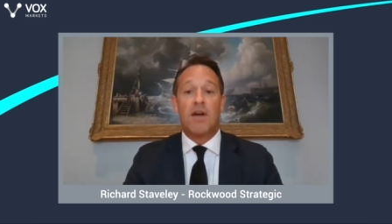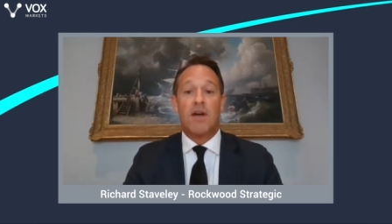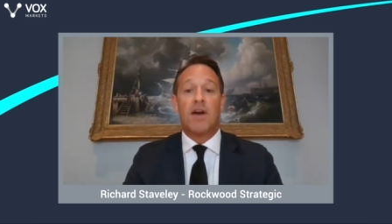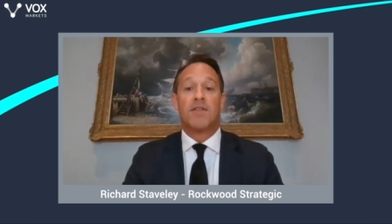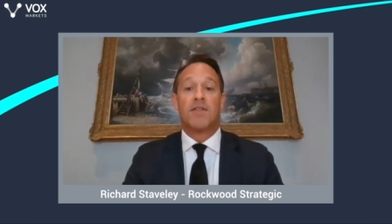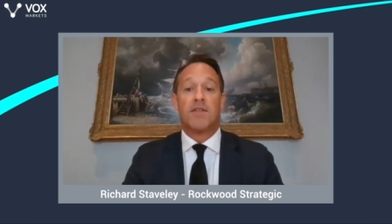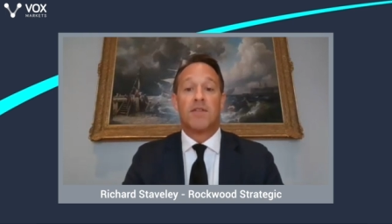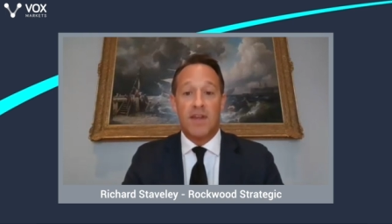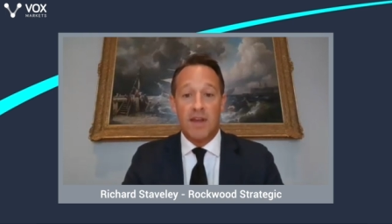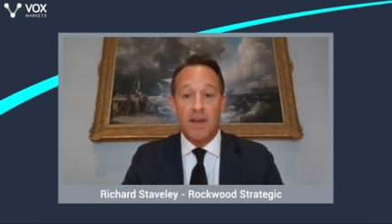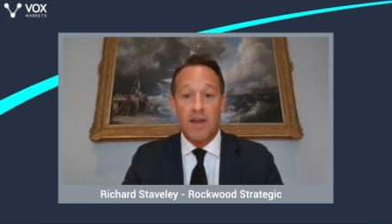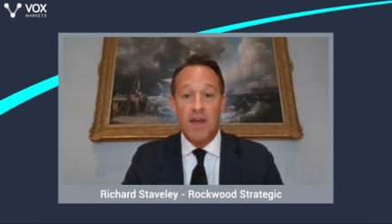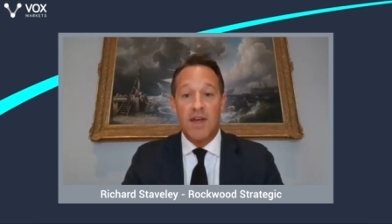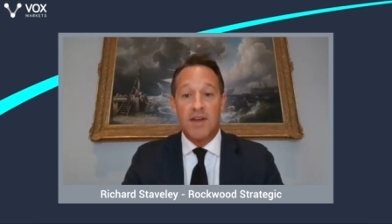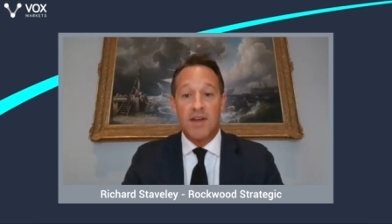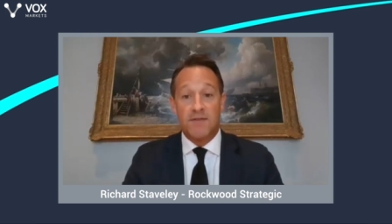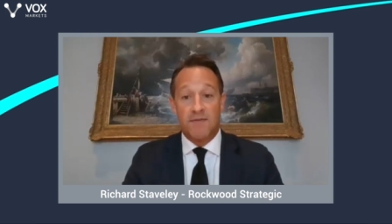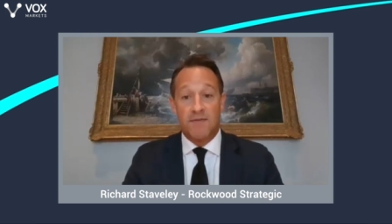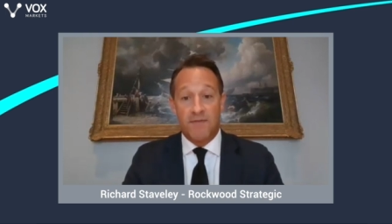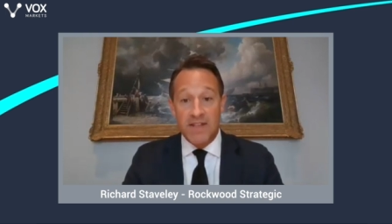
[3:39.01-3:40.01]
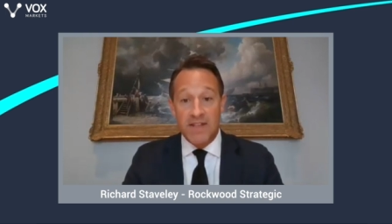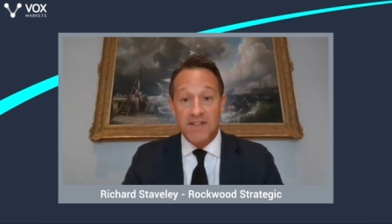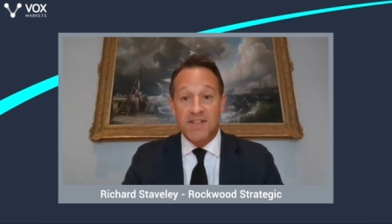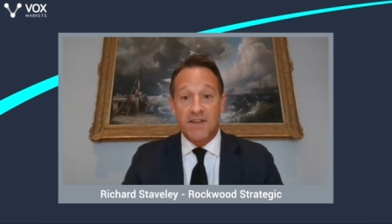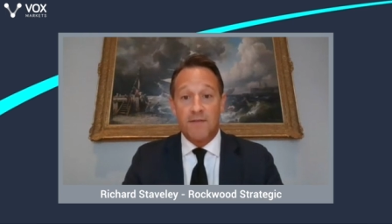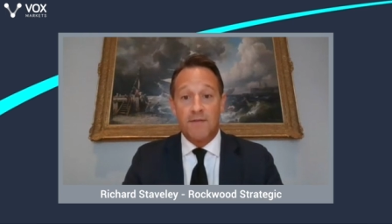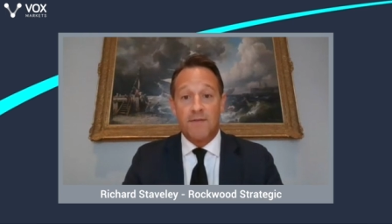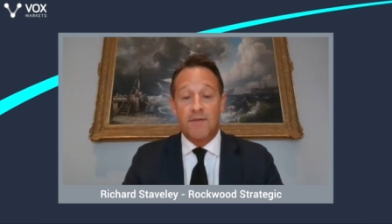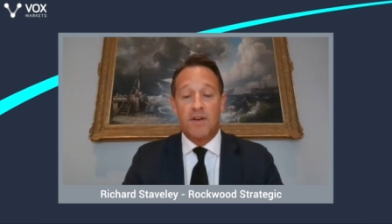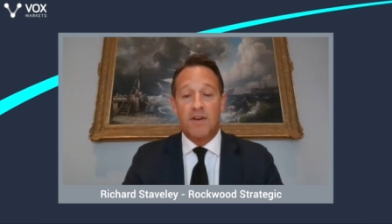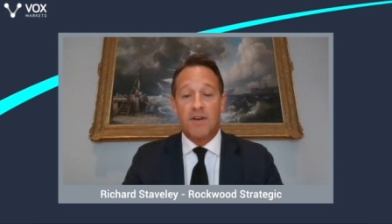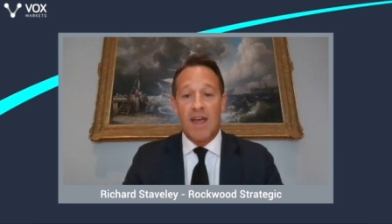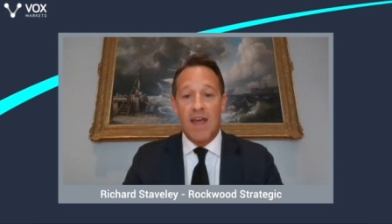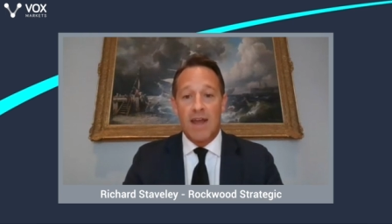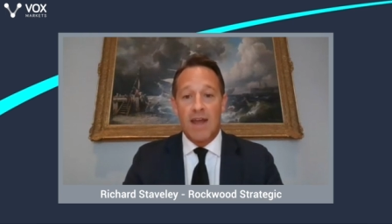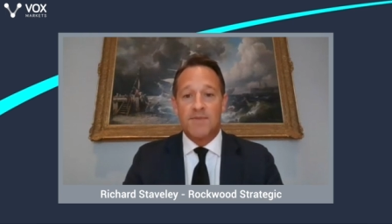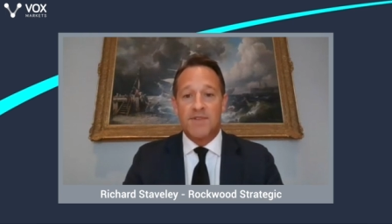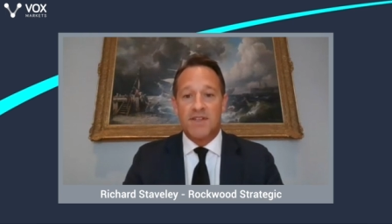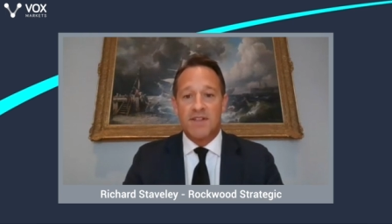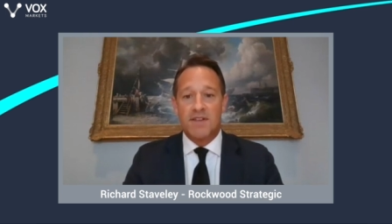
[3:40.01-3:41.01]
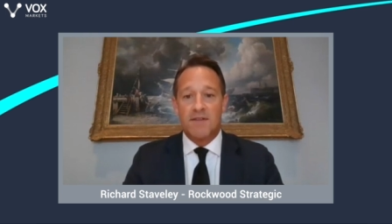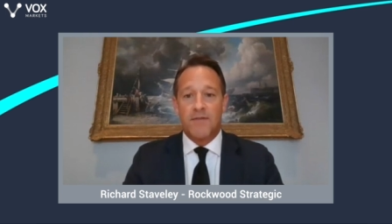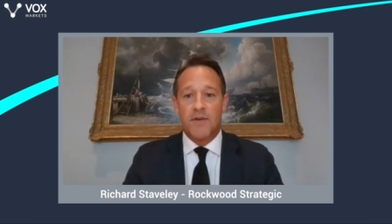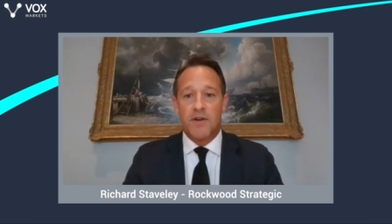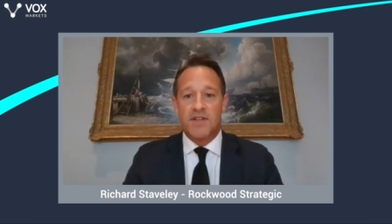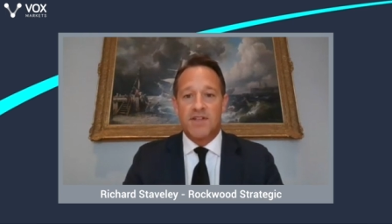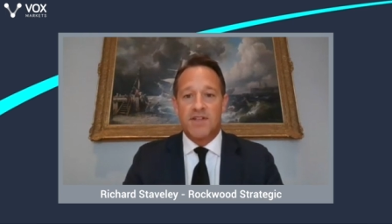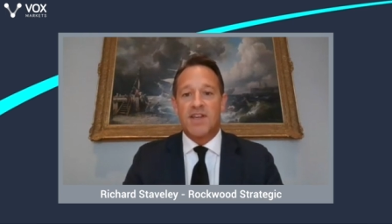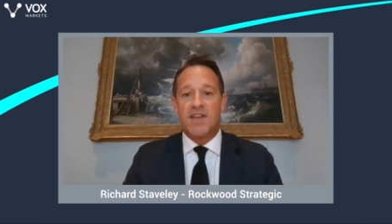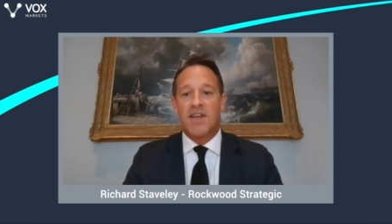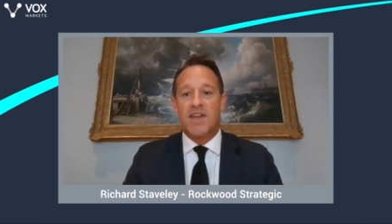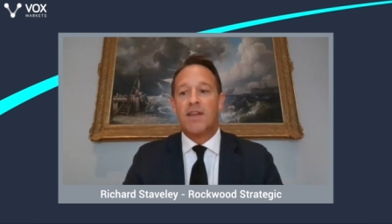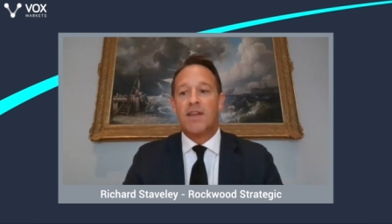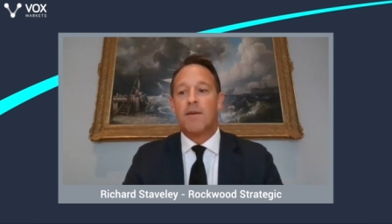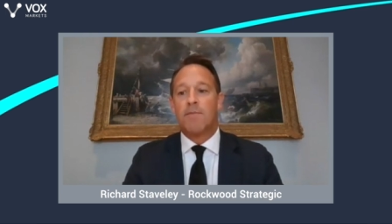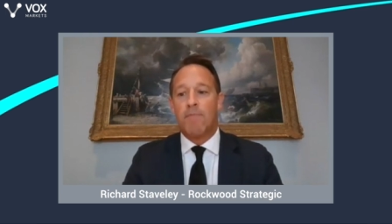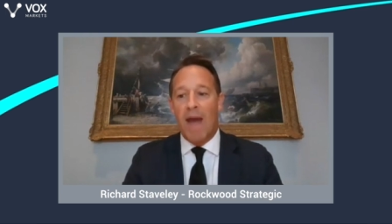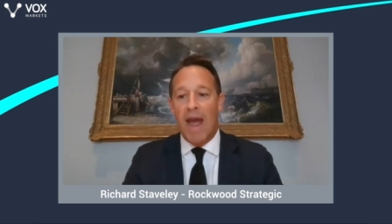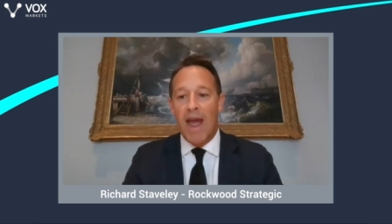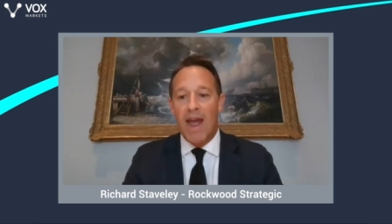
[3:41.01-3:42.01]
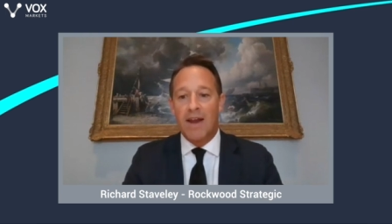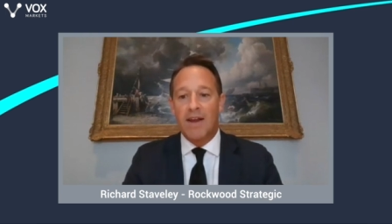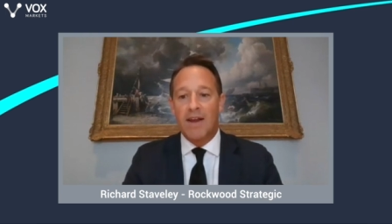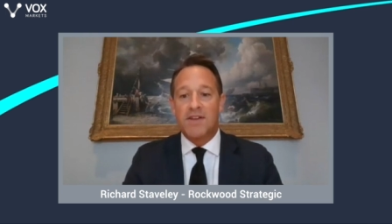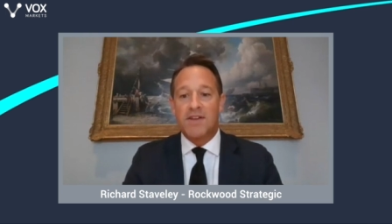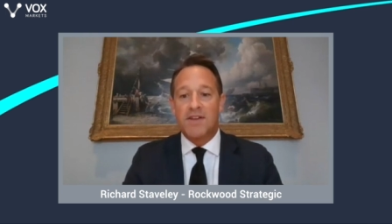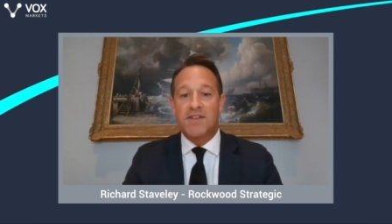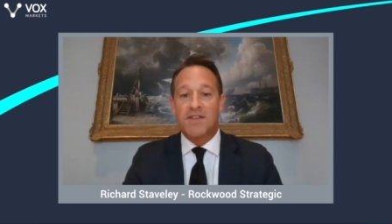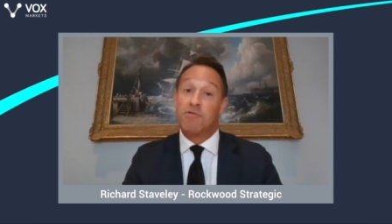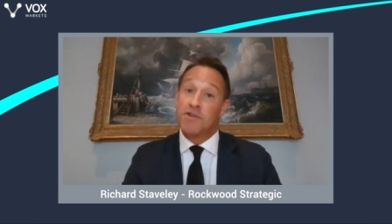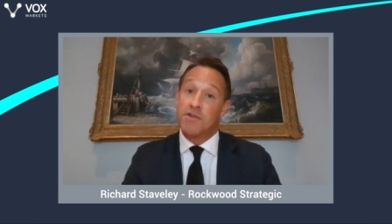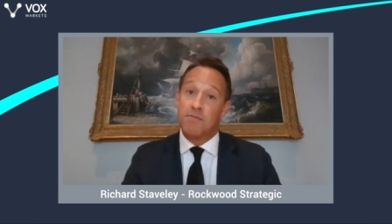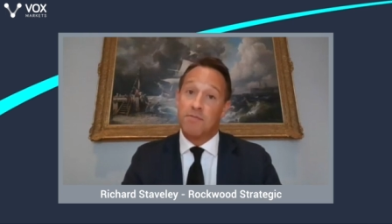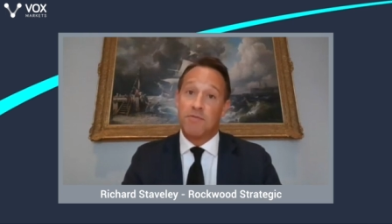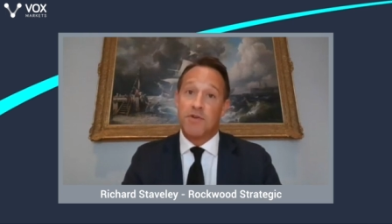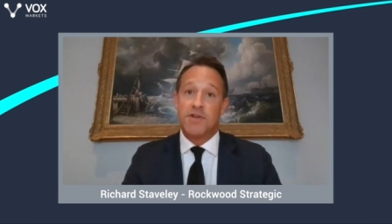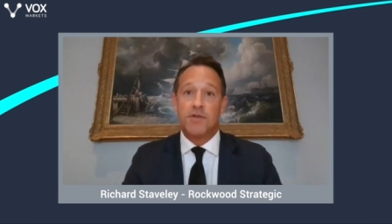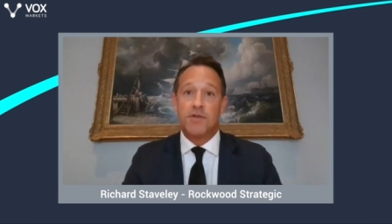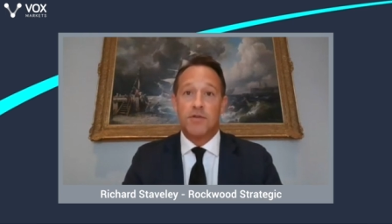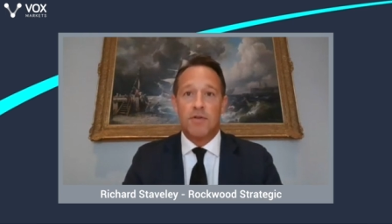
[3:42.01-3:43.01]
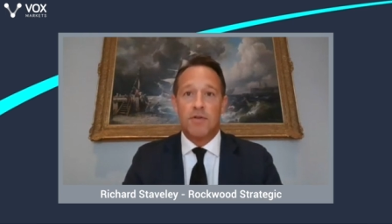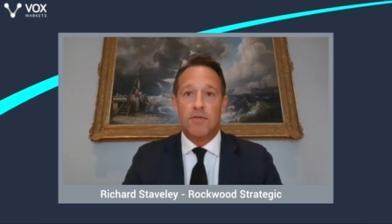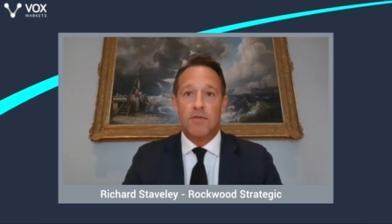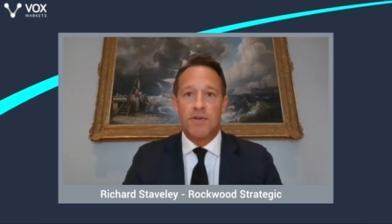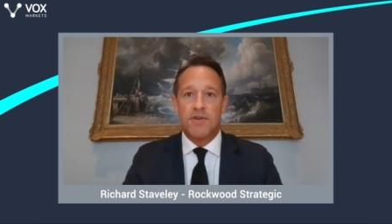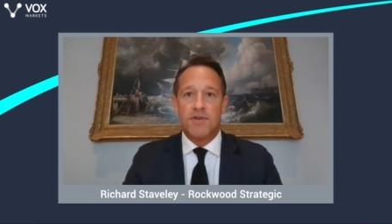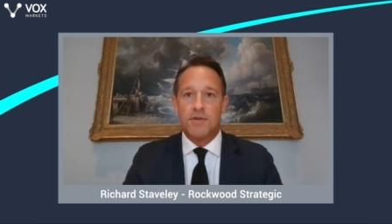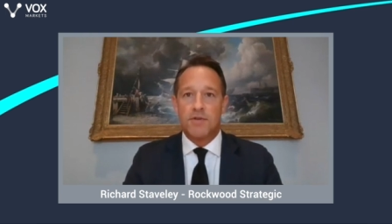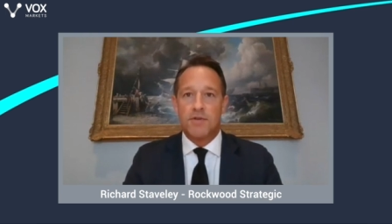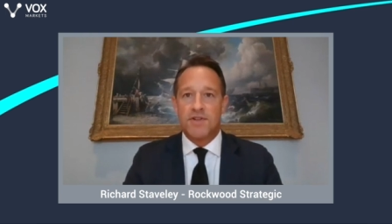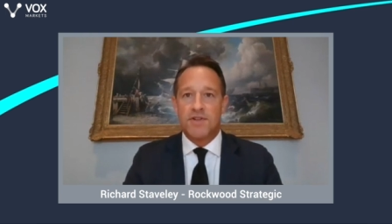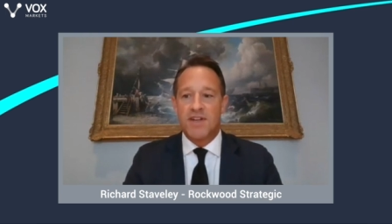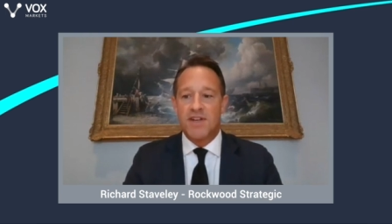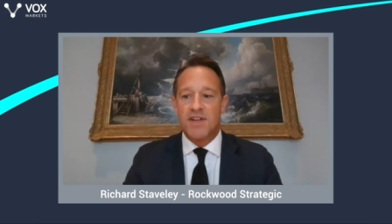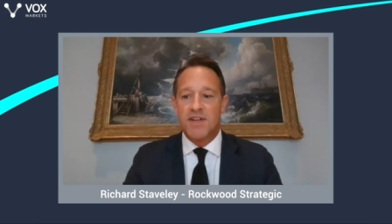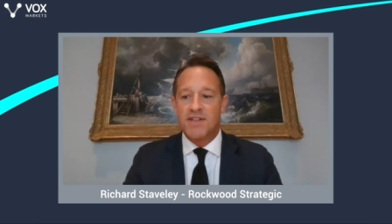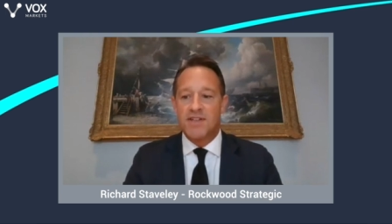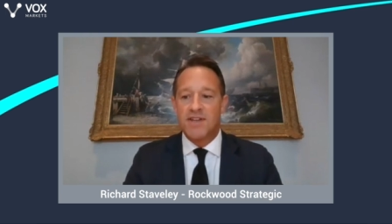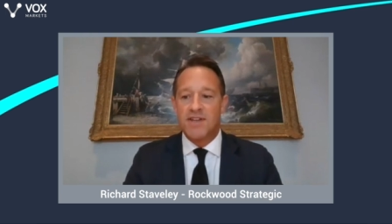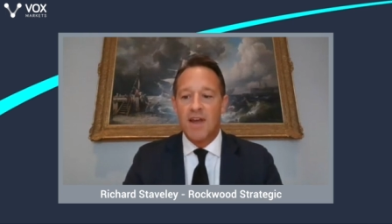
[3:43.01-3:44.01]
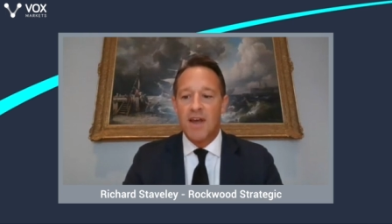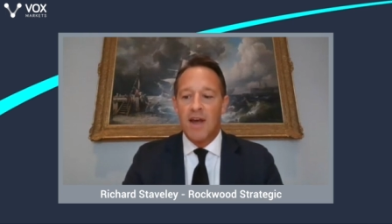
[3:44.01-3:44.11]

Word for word: like the defensive names in the FTSE, the banks, resources.